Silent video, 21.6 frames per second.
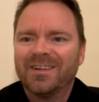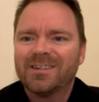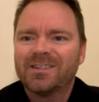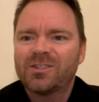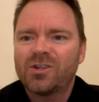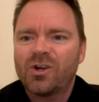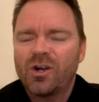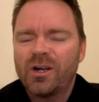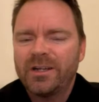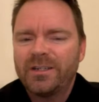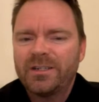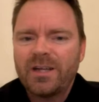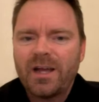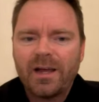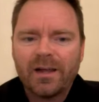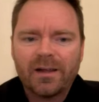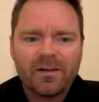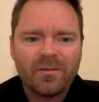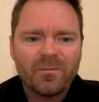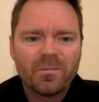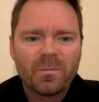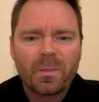Sorry,
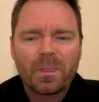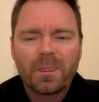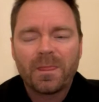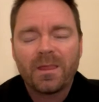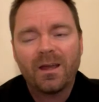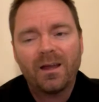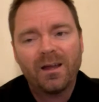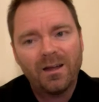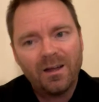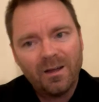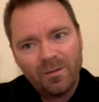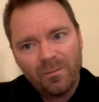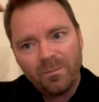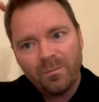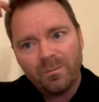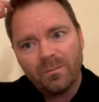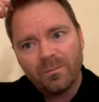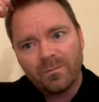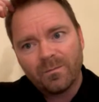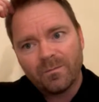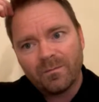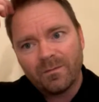Jack. I
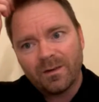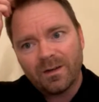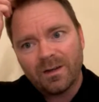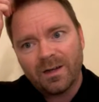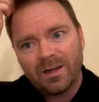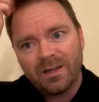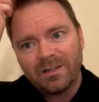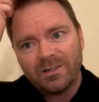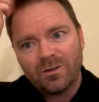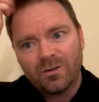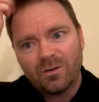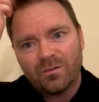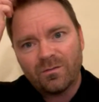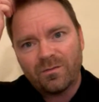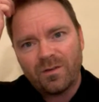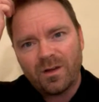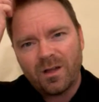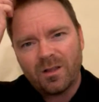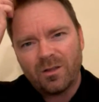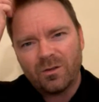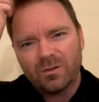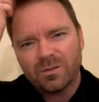don't
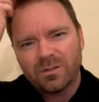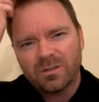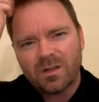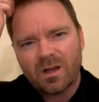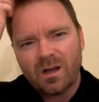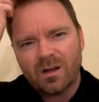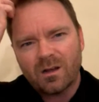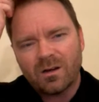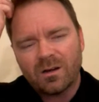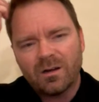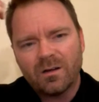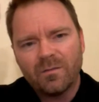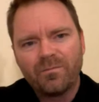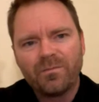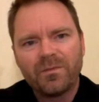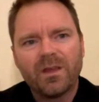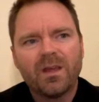follow soccer.